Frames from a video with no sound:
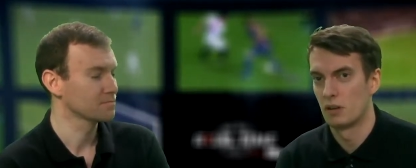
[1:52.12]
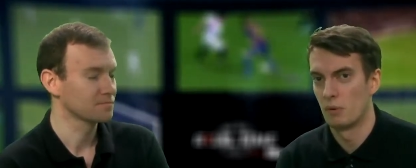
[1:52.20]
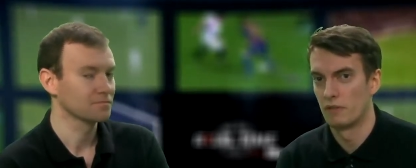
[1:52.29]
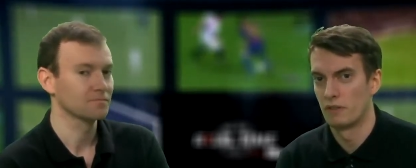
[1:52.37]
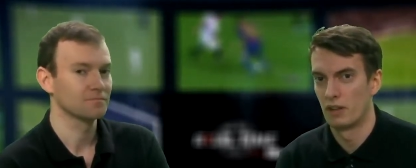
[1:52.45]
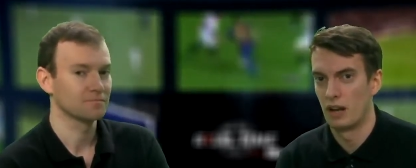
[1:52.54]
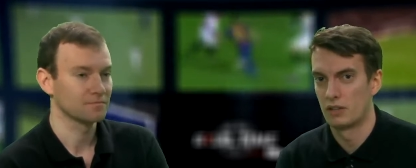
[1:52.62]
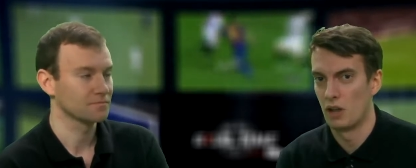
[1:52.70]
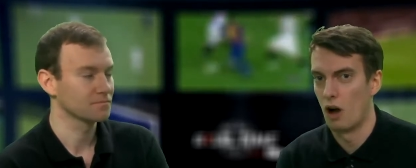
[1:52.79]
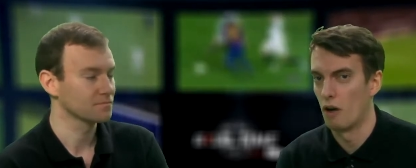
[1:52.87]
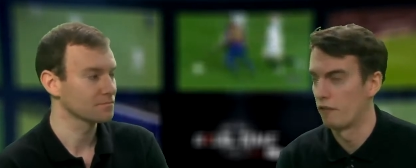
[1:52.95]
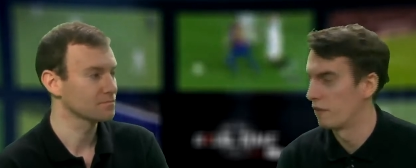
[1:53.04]
Speaker 1: him to come on for the last
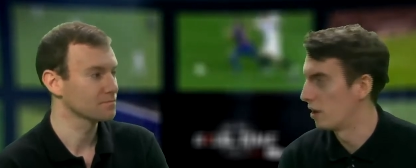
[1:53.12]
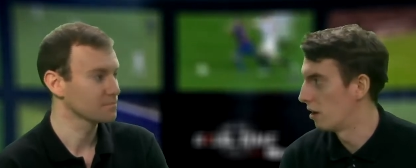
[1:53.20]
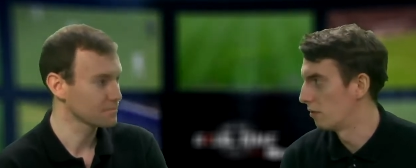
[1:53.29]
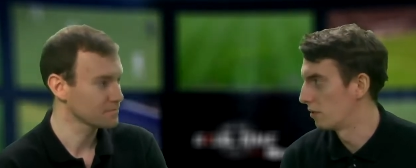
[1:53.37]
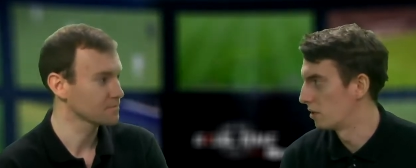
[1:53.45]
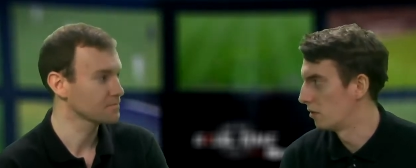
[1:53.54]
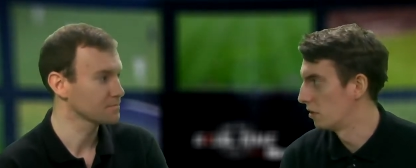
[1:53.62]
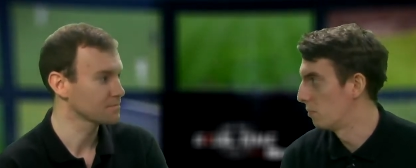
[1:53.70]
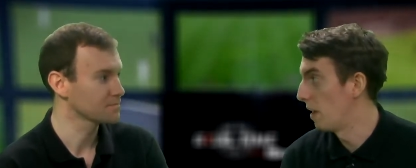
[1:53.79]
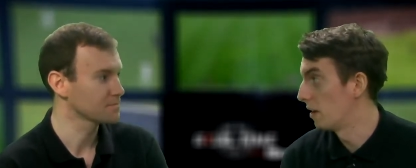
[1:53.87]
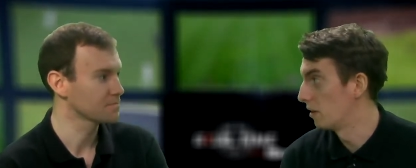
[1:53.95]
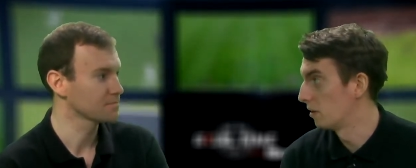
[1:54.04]
half an hour or so,
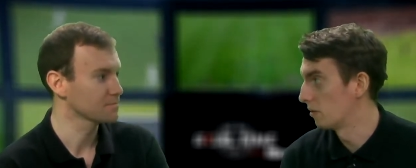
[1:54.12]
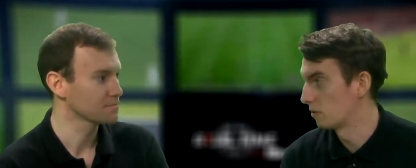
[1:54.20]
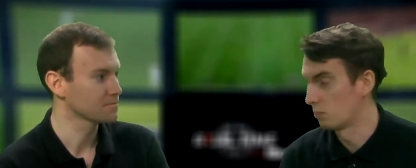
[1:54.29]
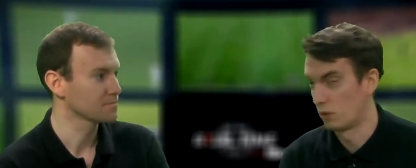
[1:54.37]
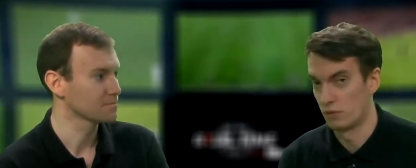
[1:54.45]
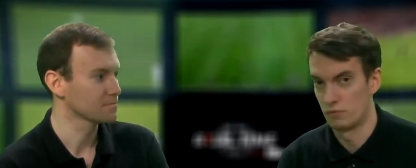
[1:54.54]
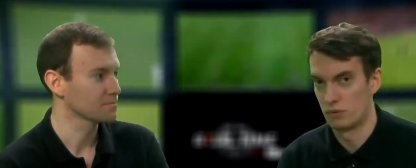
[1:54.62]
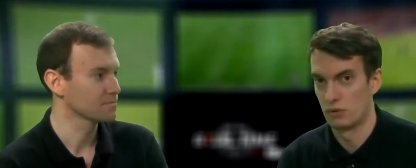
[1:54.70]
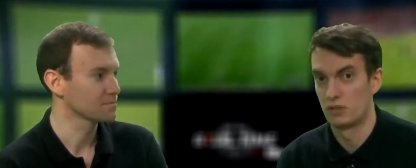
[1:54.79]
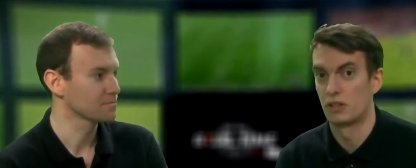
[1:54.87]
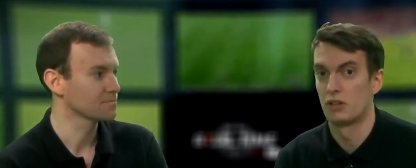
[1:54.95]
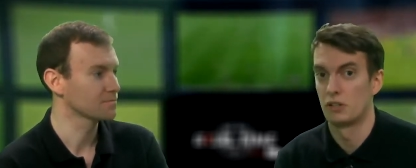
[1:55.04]
depending on what
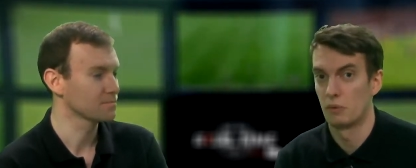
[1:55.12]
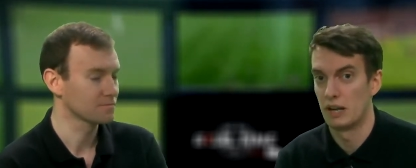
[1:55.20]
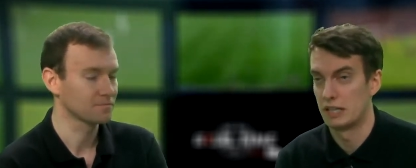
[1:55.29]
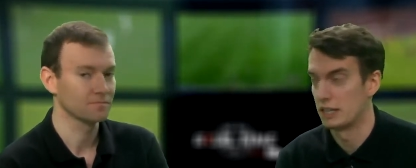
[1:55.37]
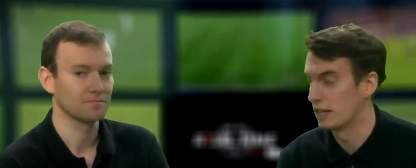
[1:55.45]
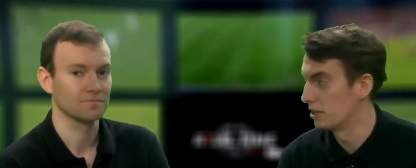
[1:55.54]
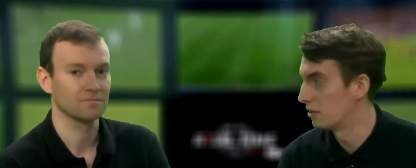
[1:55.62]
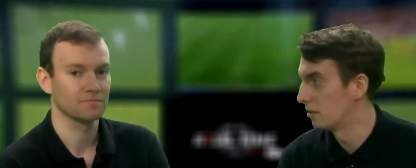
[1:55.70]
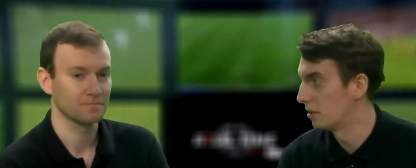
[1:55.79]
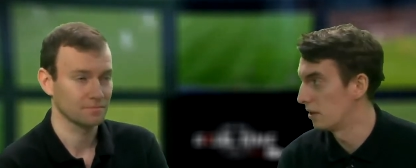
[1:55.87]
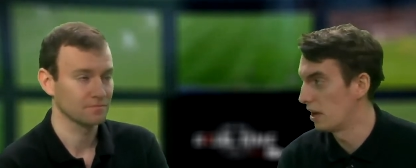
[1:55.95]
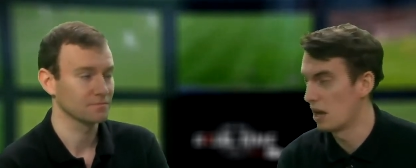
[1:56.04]
sort of situation it is
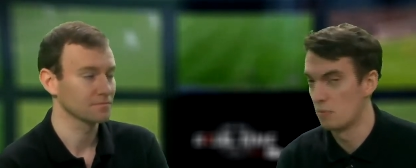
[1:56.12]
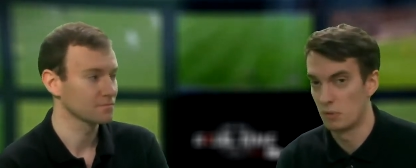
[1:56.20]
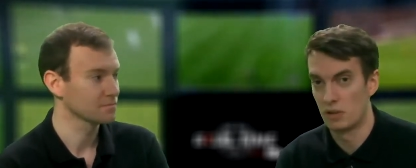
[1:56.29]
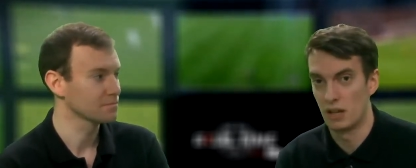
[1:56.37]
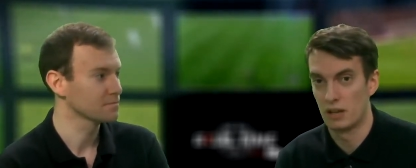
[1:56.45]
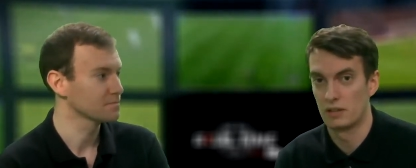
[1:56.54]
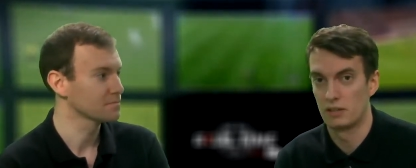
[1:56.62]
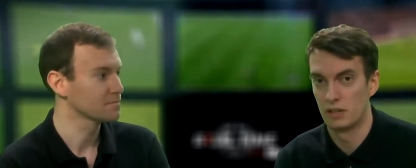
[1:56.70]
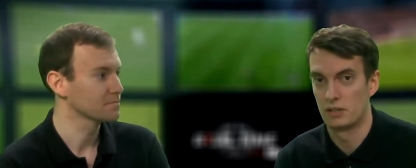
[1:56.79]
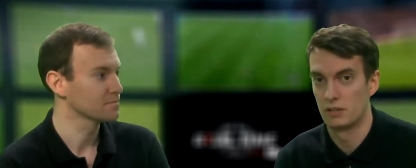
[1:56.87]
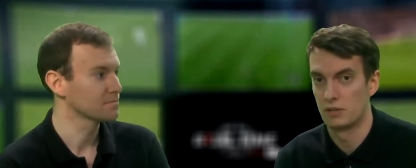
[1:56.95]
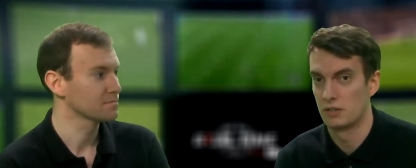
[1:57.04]
through the game. But yeah, I think
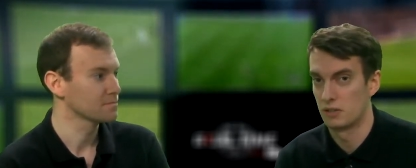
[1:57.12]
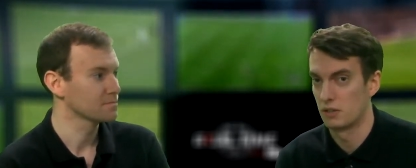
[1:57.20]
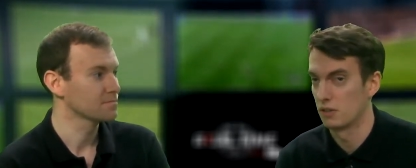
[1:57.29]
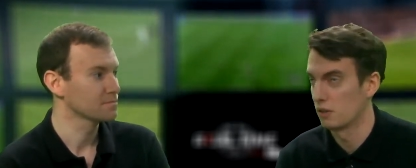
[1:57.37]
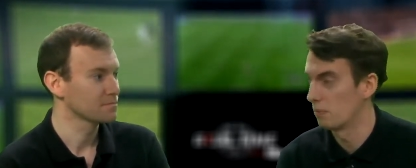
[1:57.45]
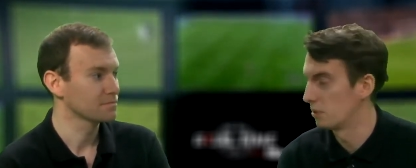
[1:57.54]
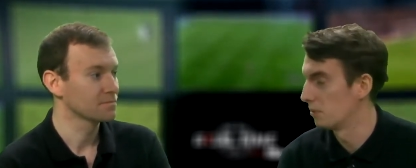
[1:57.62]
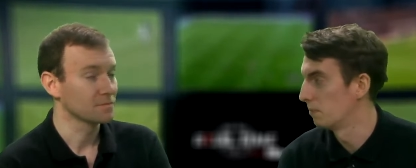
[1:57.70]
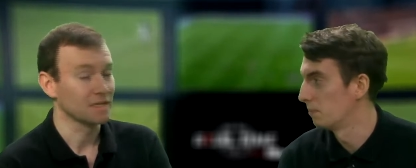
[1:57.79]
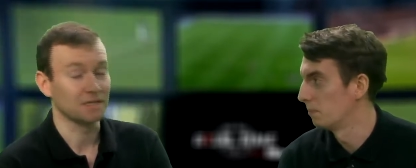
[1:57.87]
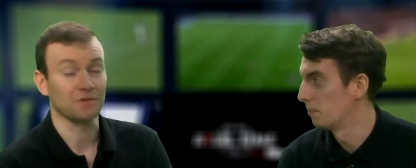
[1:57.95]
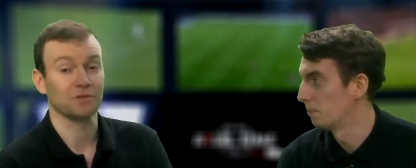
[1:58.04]
Jesus is a good option.
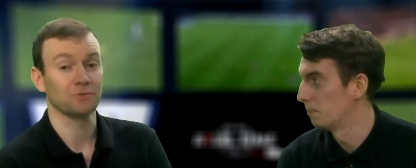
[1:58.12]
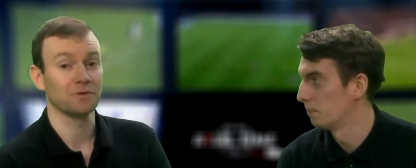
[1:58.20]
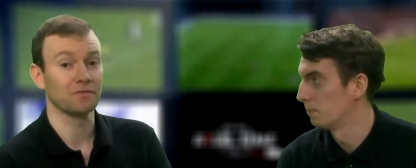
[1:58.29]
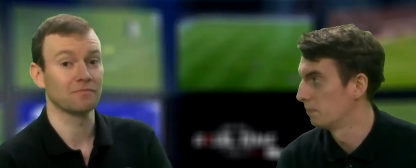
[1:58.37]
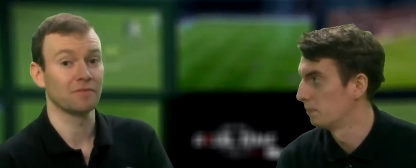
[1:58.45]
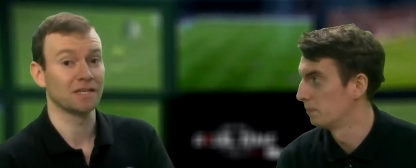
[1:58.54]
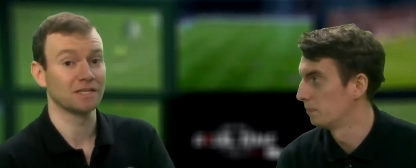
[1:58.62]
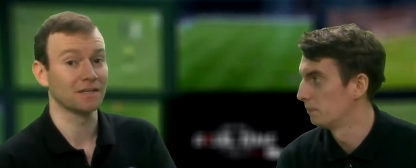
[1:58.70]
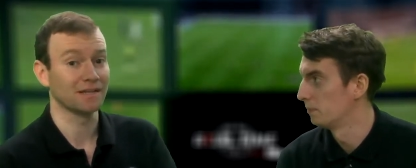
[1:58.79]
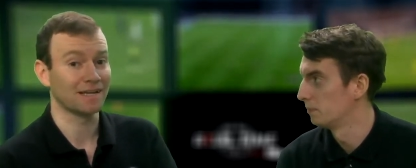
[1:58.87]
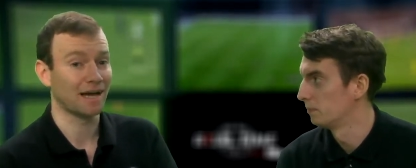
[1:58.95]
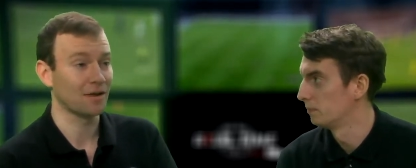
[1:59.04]
Speaker 2: It's also worth
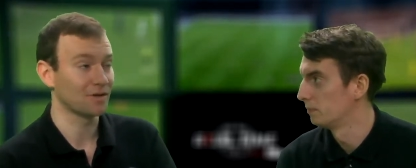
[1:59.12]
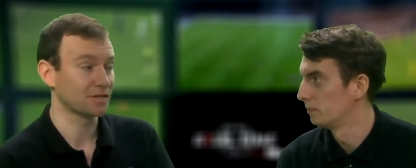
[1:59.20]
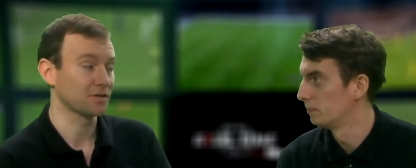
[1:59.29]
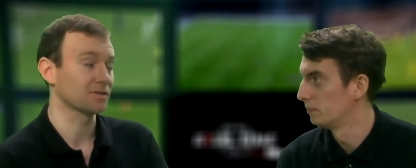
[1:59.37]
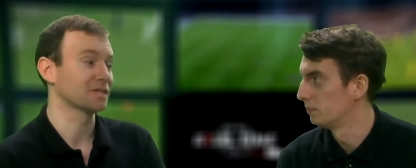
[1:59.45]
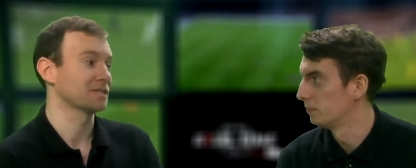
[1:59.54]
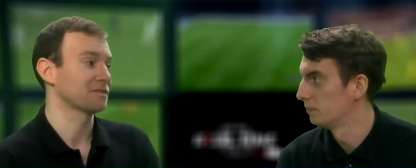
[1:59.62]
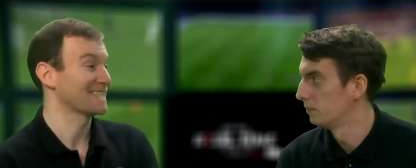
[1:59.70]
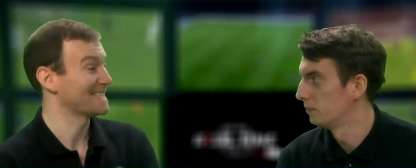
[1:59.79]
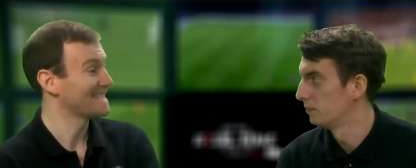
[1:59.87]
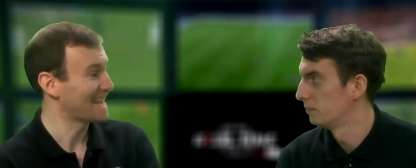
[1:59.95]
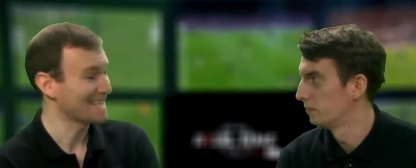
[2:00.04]
mentioning that Carlo Ancelotti's a
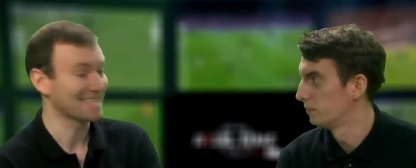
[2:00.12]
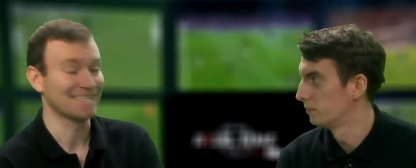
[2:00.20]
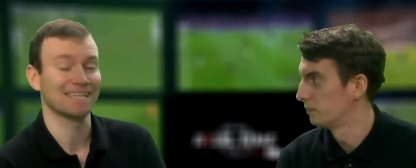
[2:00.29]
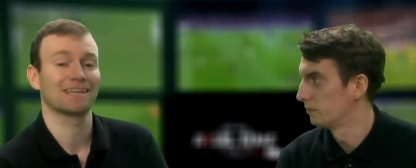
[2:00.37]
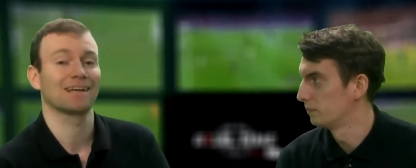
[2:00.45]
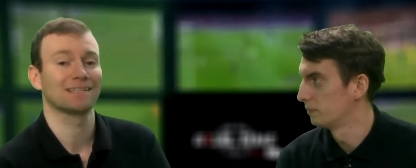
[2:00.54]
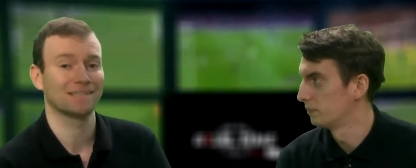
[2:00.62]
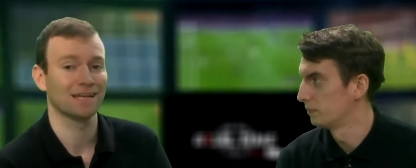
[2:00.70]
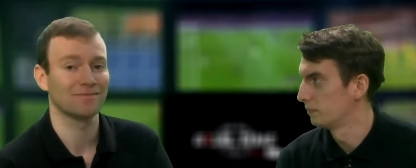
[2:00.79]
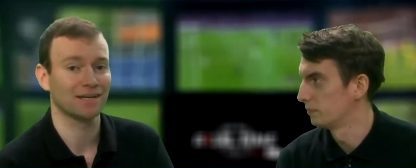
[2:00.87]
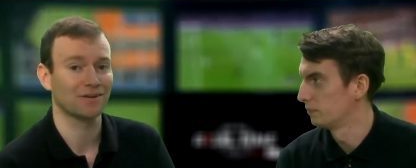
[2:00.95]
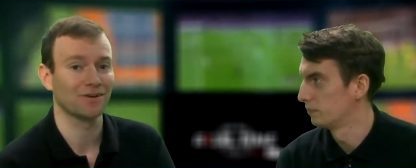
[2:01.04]
fantastic head to
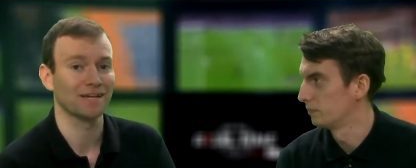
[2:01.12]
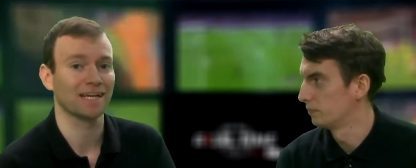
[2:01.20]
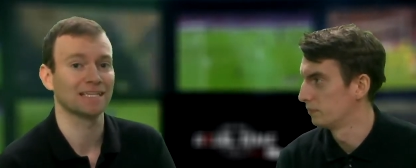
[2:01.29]
head record